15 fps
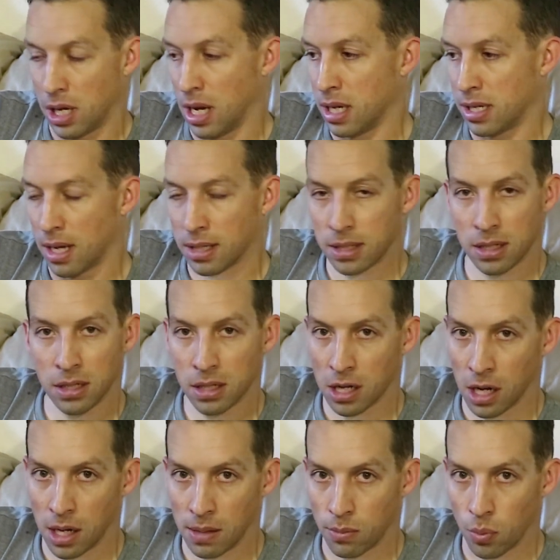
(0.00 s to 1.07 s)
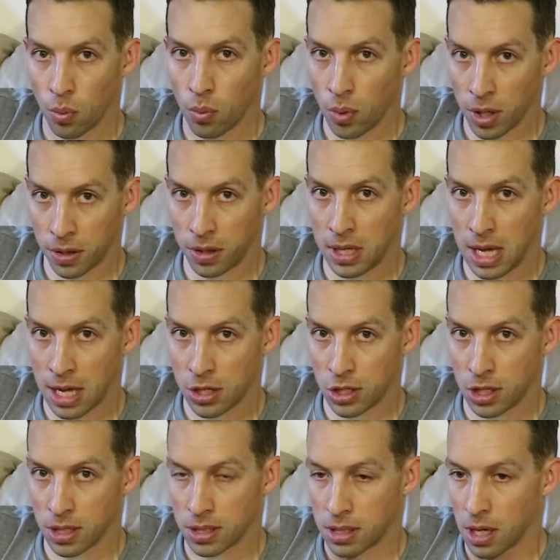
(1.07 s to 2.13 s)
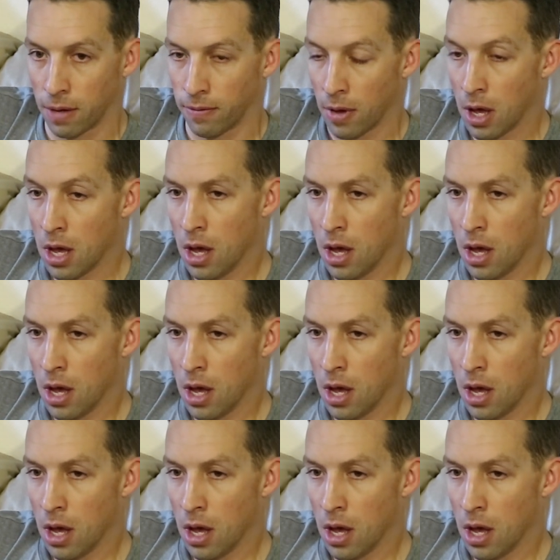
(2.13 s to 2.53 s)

It doesn't come with the engine itself.